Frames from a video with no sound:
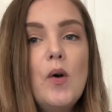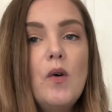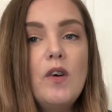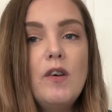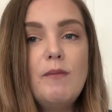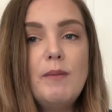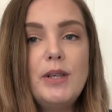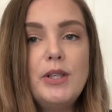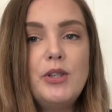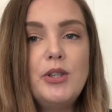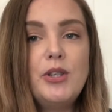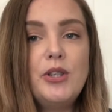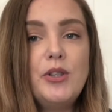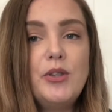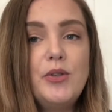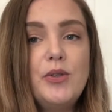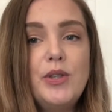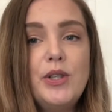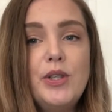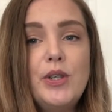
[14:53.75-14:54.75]
one of my
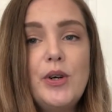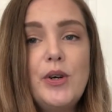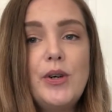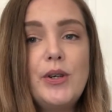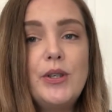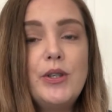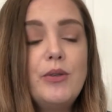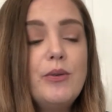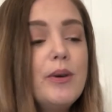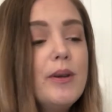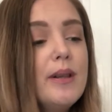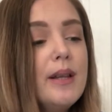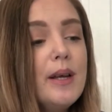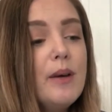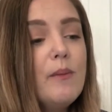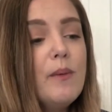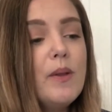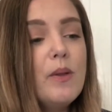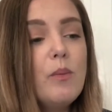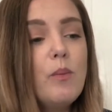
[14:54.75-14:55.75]
children are
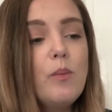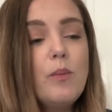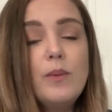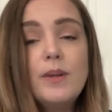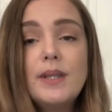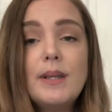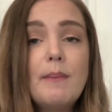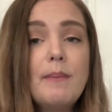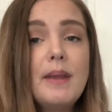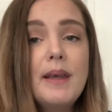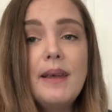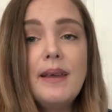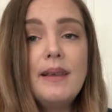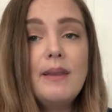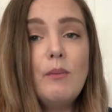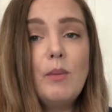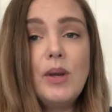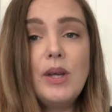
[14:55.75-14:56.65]
struggling with something,